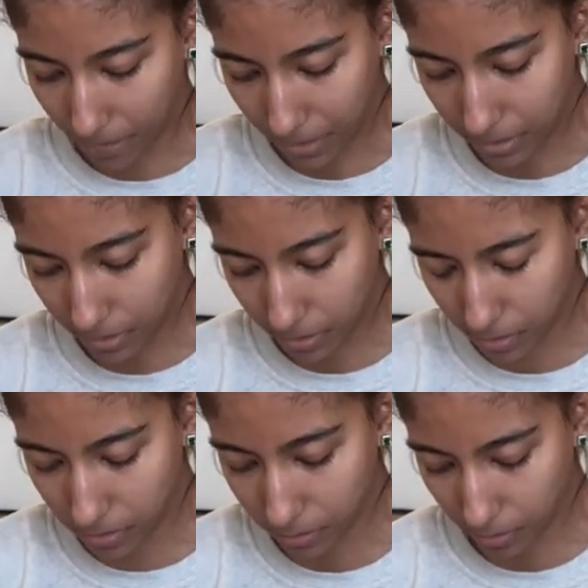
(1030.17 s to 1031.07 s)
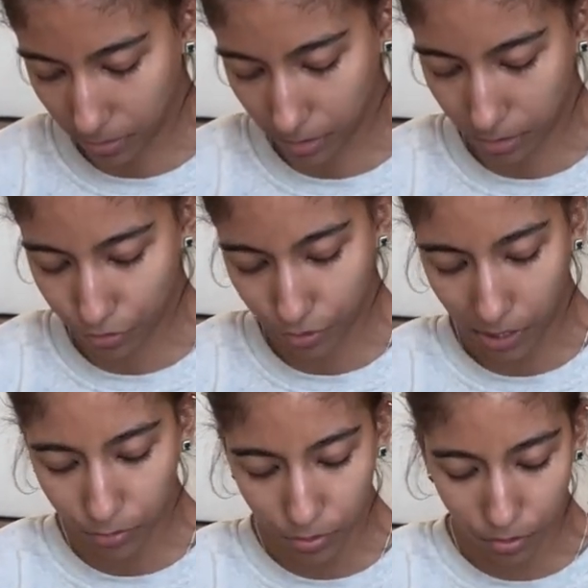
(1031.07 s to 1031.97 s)
And these are
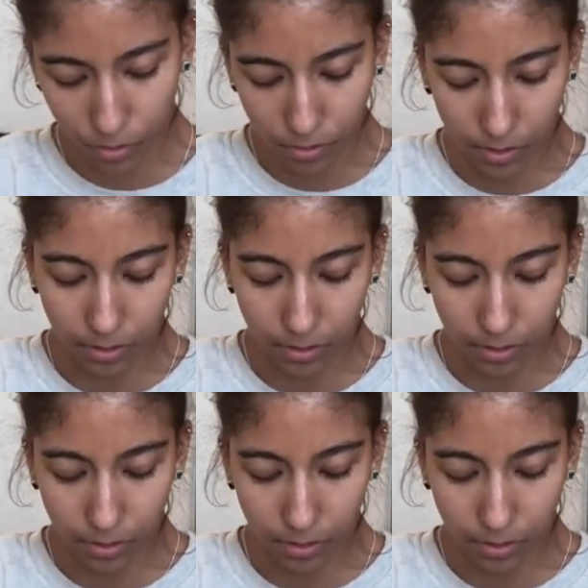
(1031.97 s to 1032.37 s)
trousers,